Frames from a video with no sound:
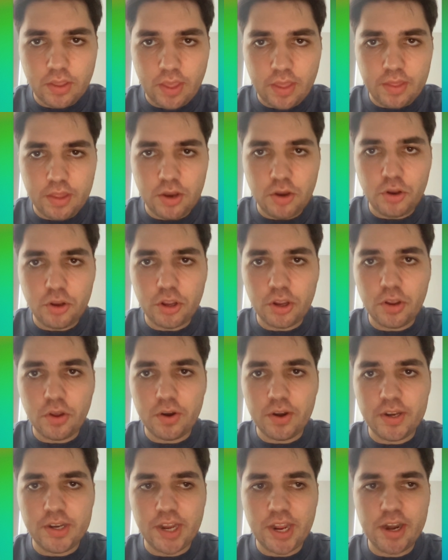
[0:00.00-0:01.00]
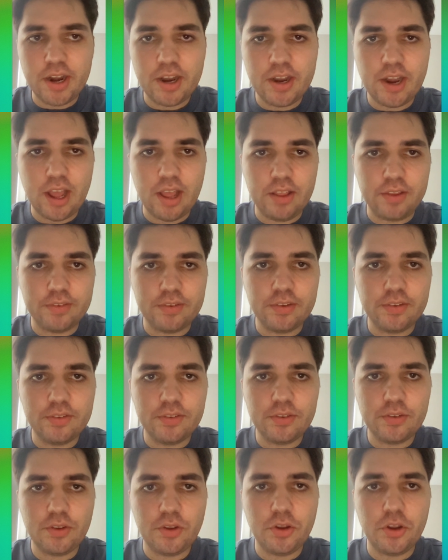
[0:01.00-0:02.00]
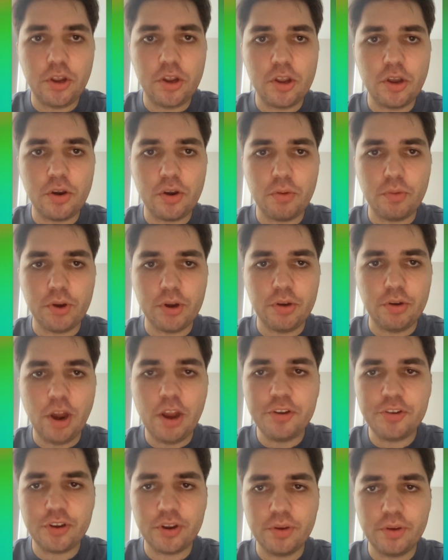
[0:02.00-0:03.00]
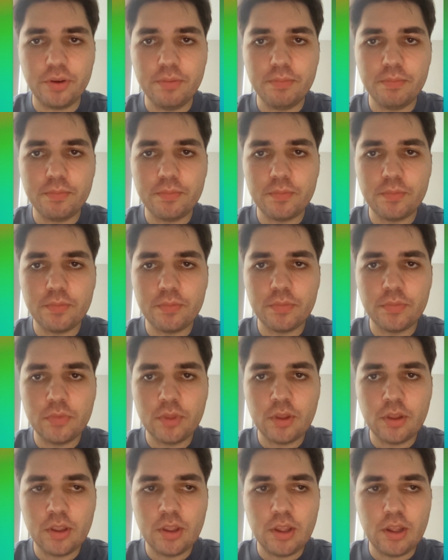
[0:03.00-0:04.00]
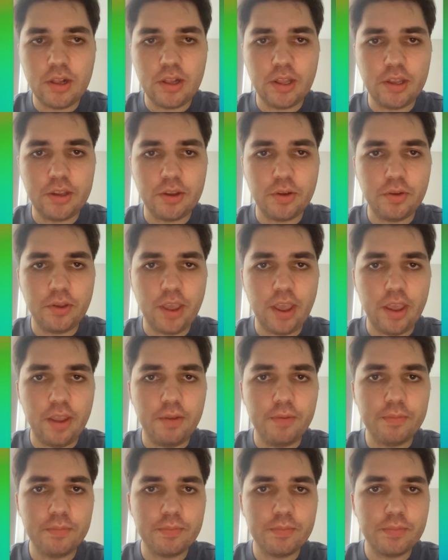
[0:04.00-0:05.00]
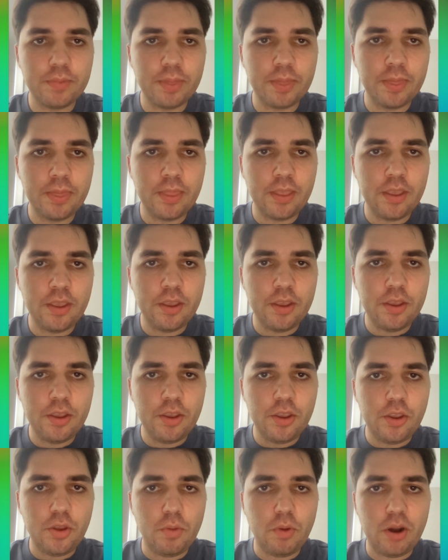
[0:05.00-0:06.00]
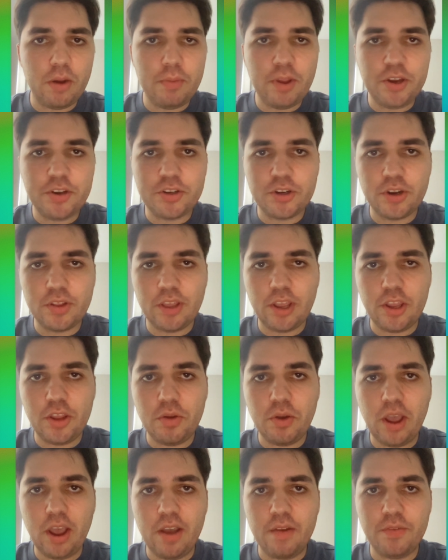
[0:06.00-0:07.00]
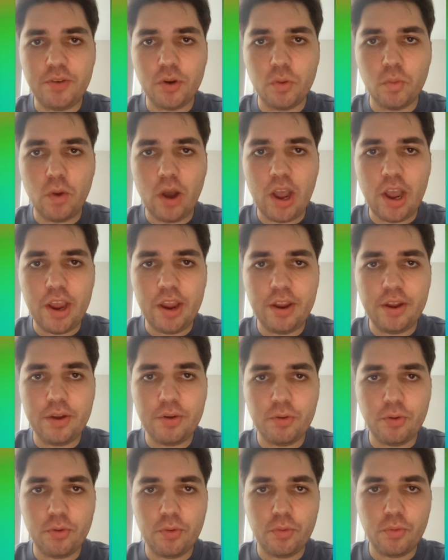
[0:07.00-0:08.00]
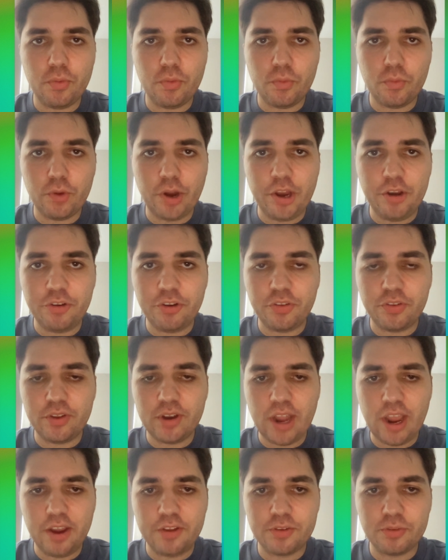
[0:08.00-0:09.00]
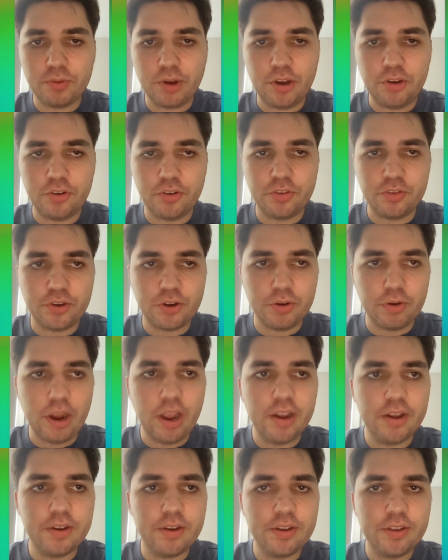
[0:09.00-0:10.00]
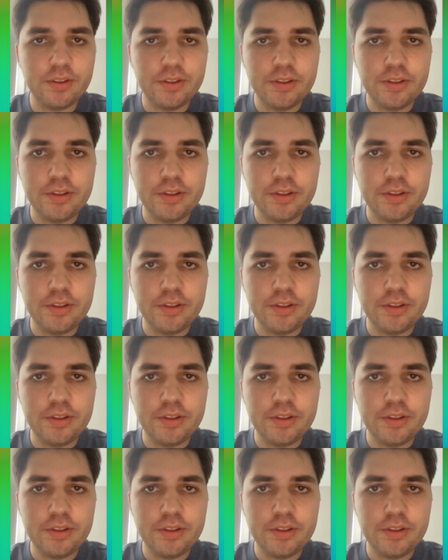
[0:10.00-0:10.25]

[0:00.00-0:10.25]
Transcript: and then you could go to data analysis. You could go to regression, click OK. You want to make sure that you have your Y ranges and X ranges correct.